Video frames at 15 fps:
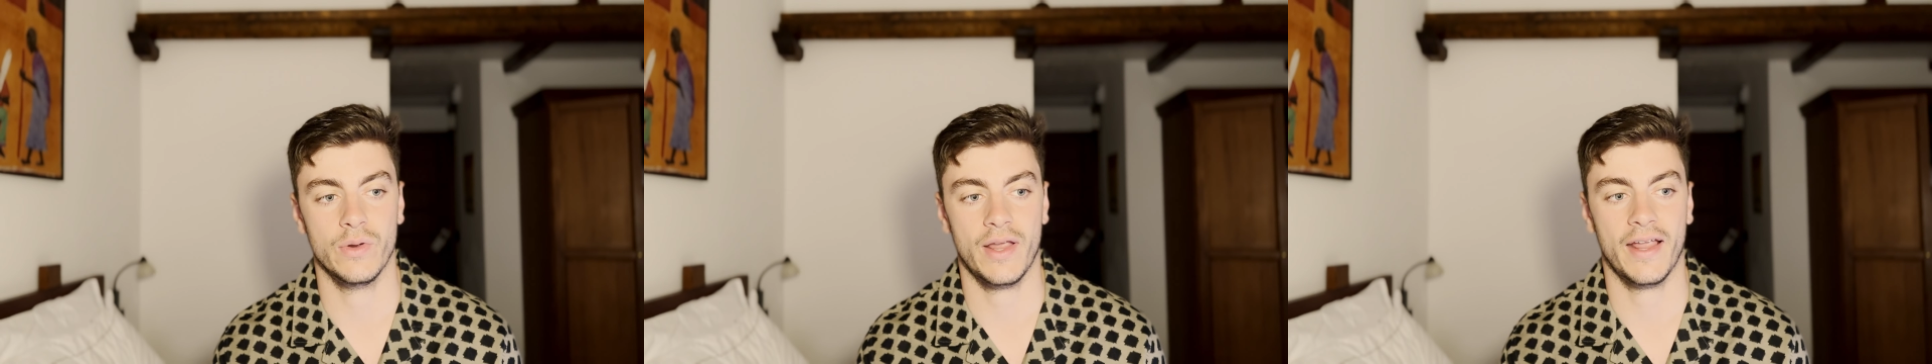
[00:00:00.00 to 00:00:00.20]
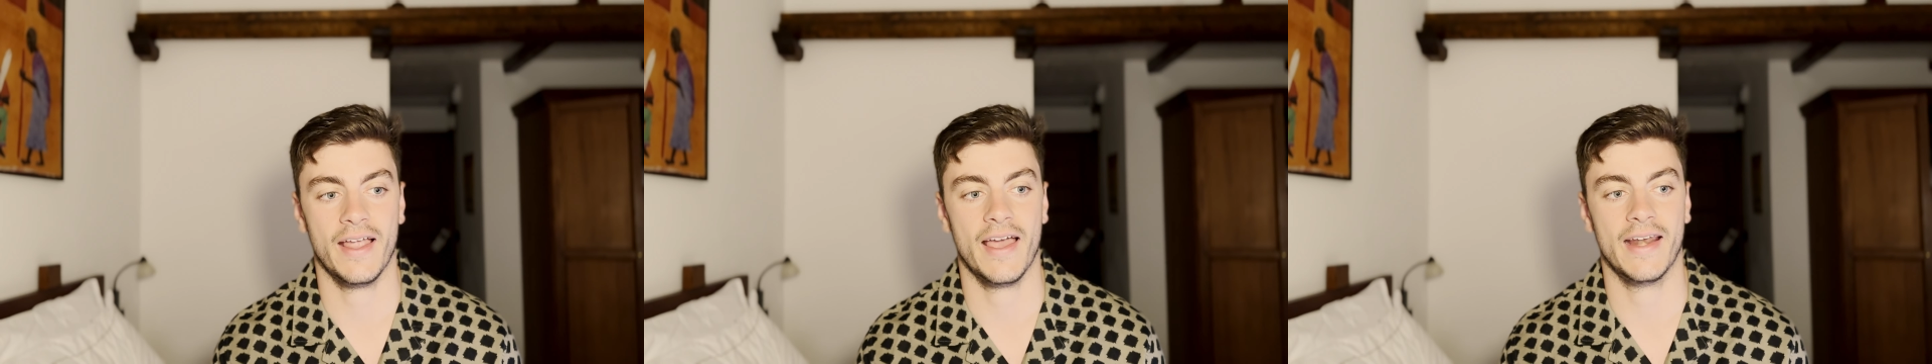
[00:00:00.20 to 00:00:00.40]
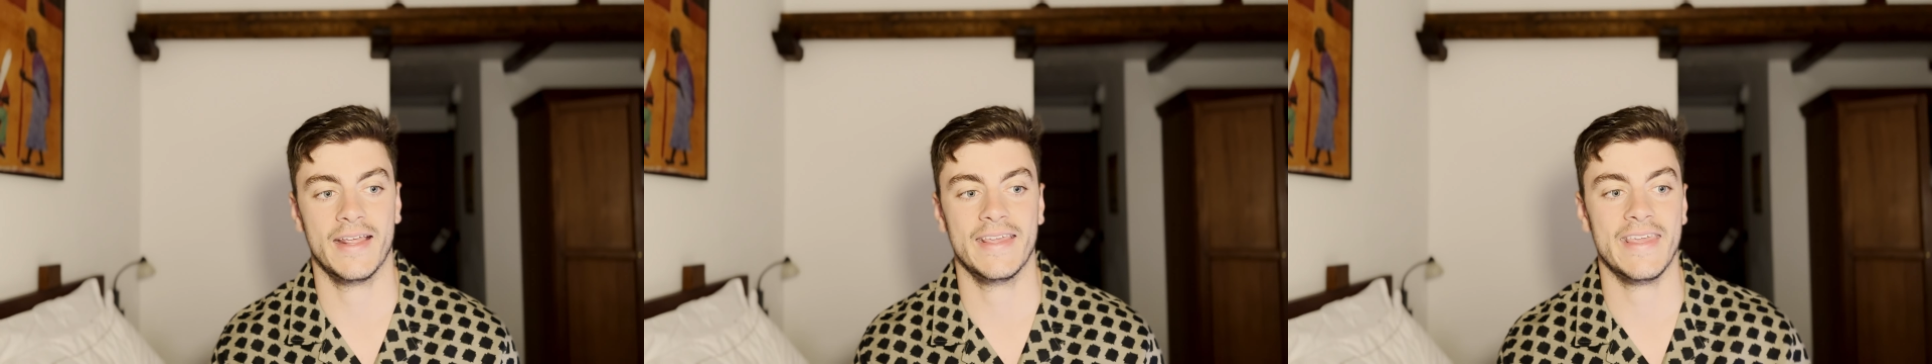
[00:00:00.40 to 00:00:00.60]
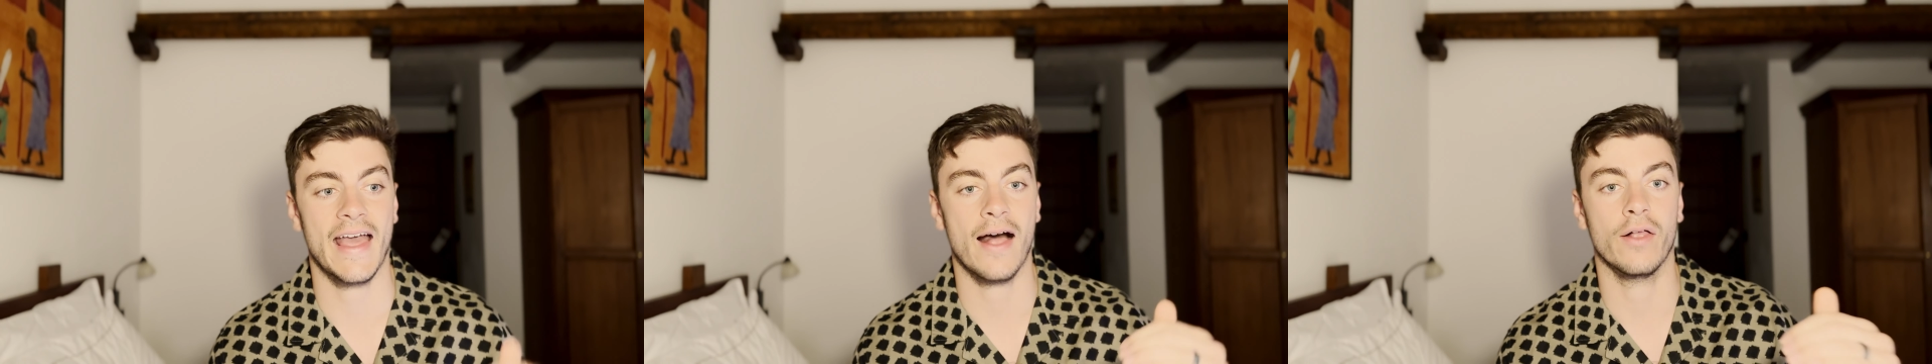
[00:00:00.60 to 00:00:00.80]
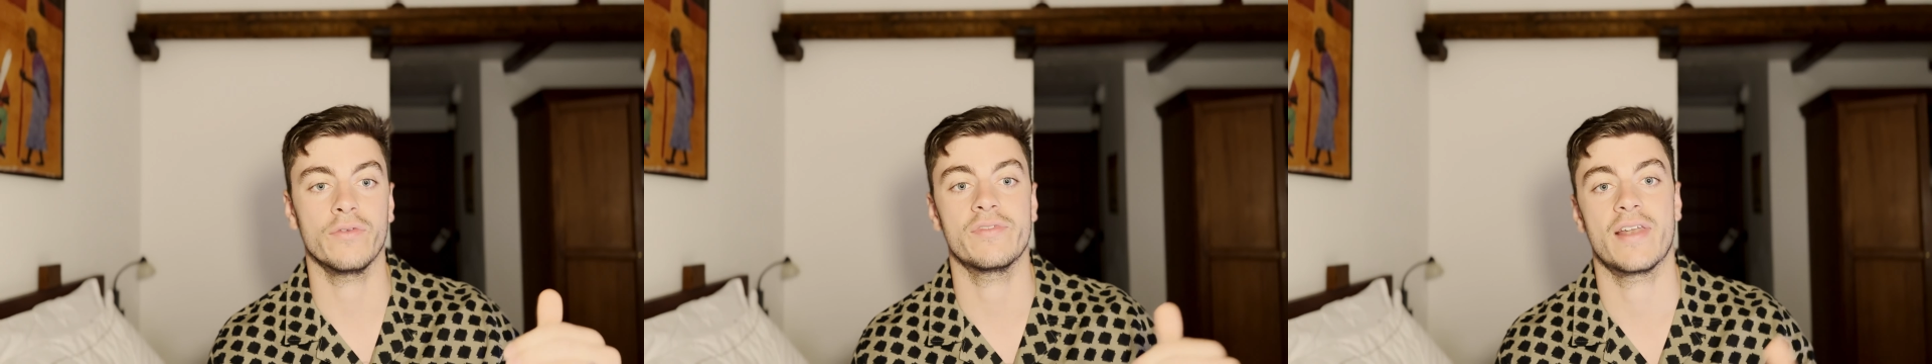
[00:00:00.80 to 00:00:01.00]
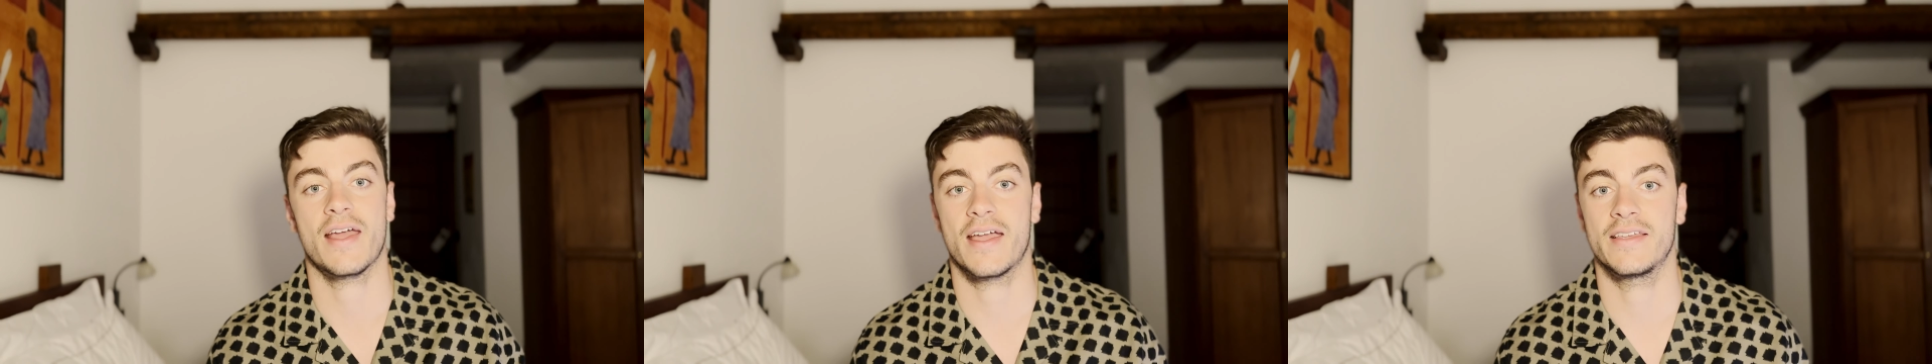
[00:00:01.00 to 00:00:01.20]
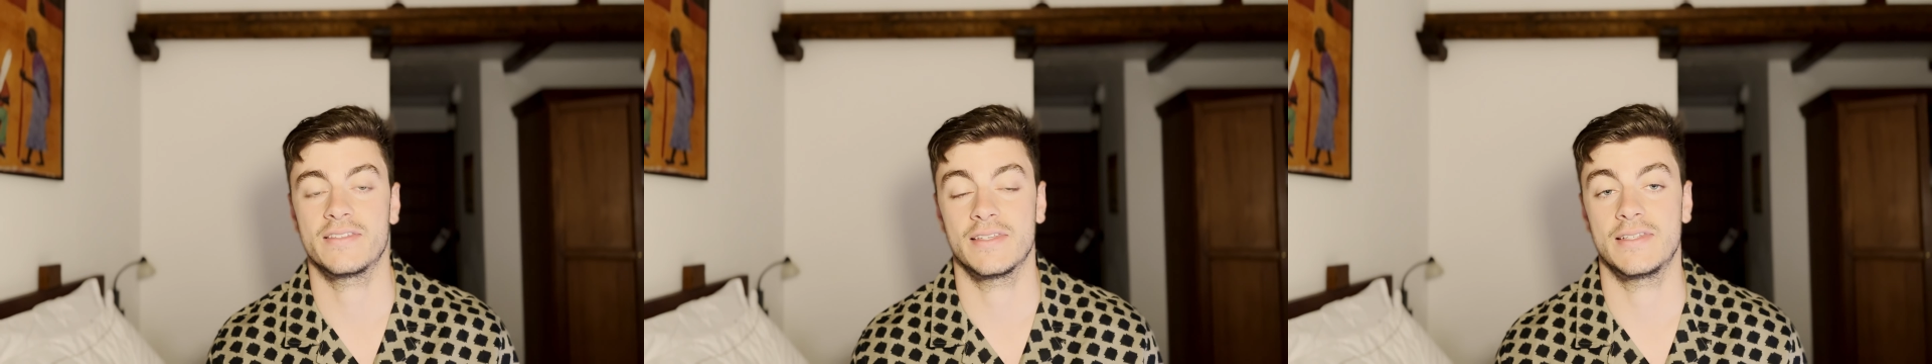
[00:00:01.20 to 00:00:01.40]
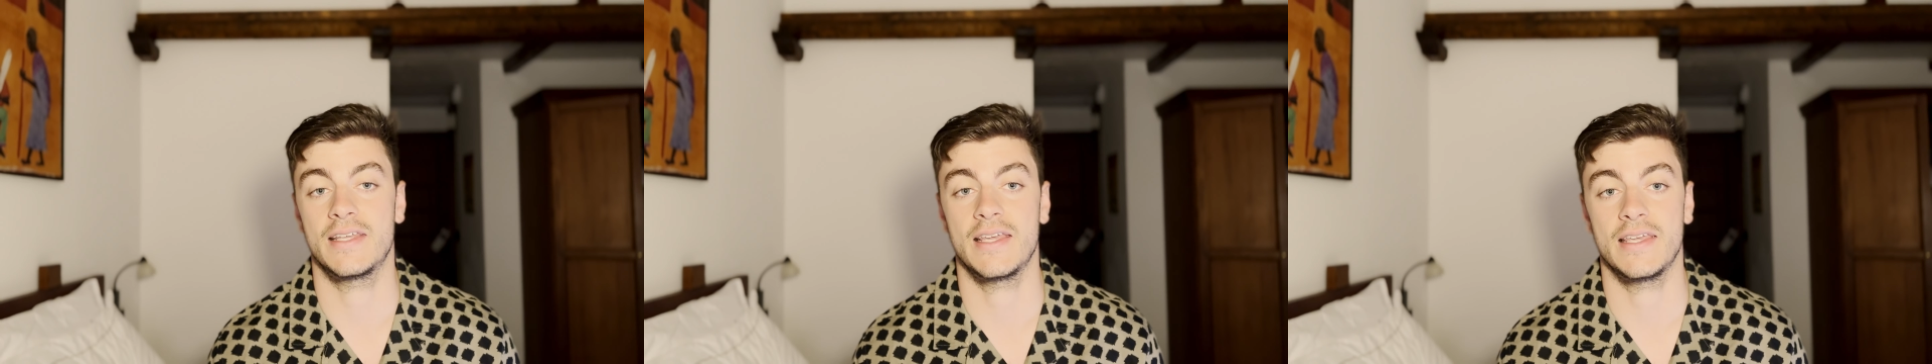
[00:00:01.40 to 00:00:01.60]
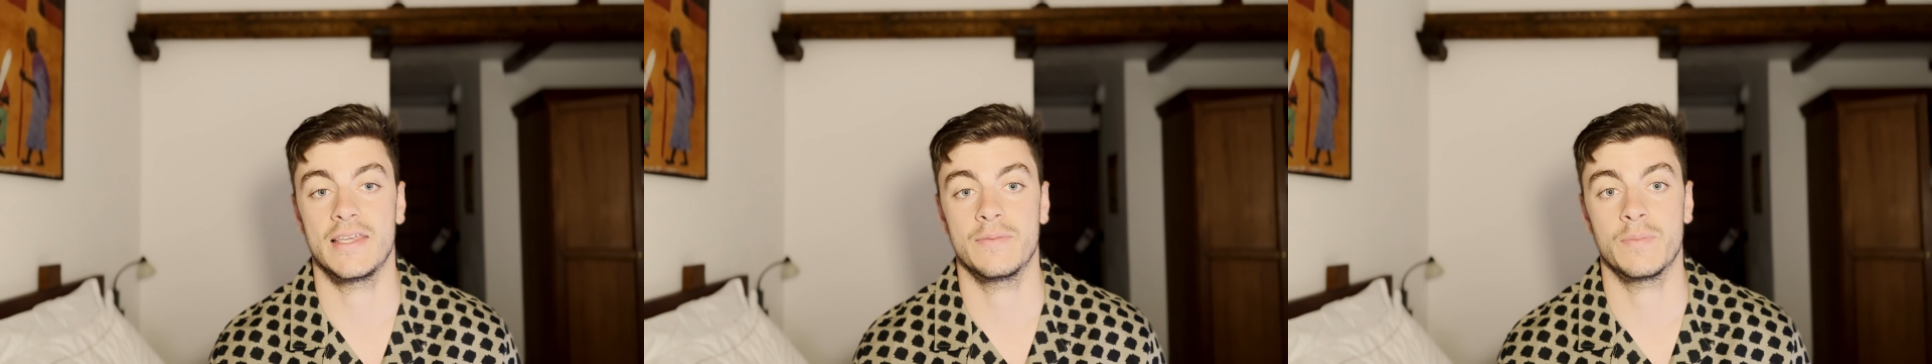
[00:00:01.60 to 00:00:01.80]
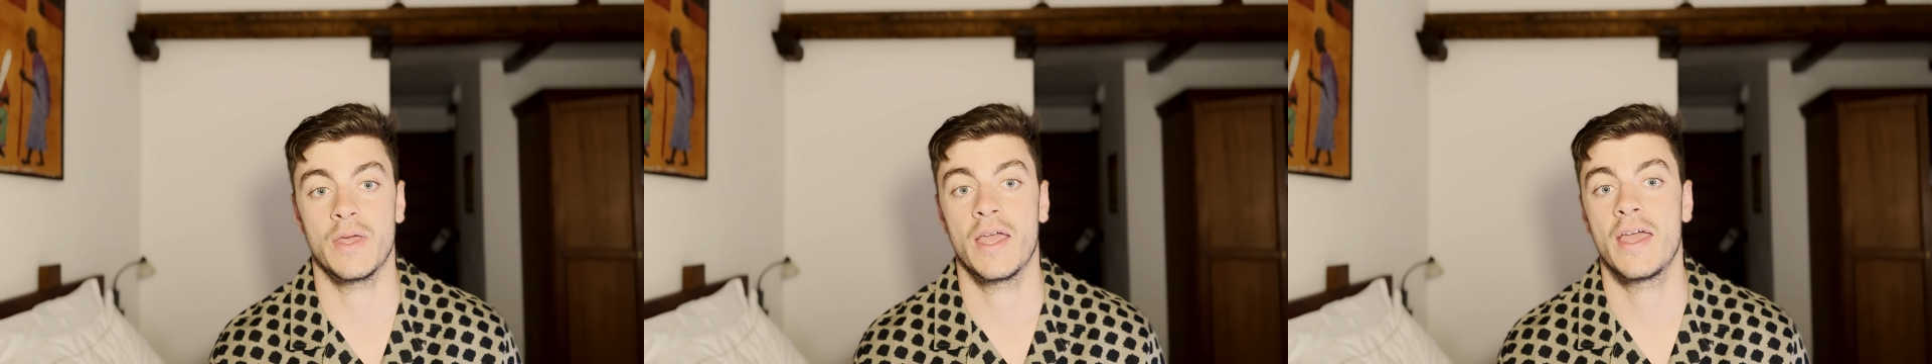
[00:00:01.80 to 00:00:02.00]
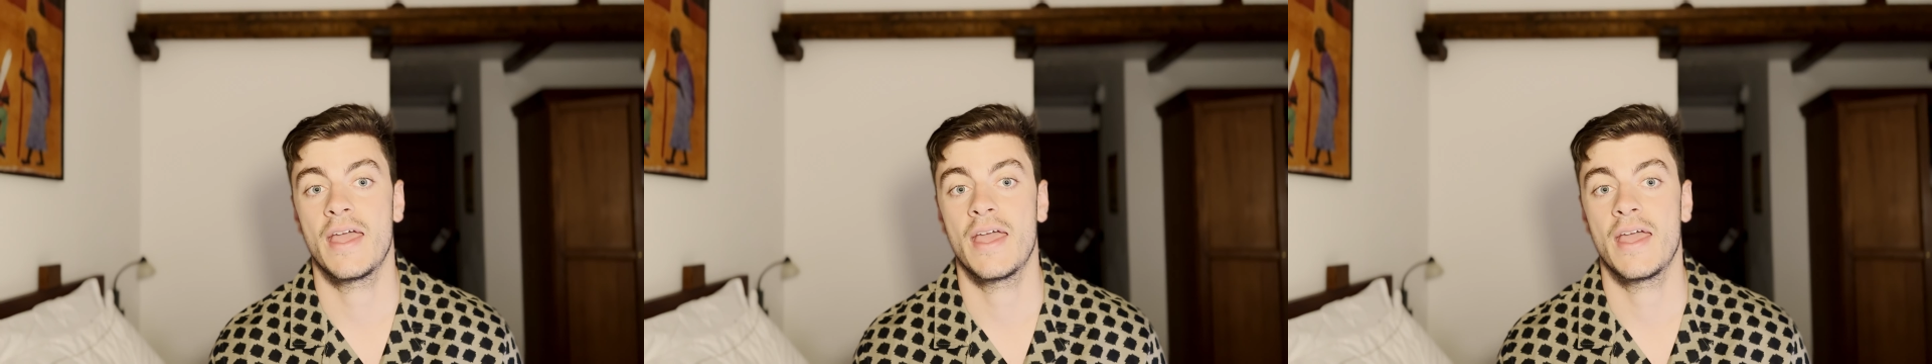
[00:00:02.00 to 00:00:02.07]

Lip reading: can kind of galvanize a team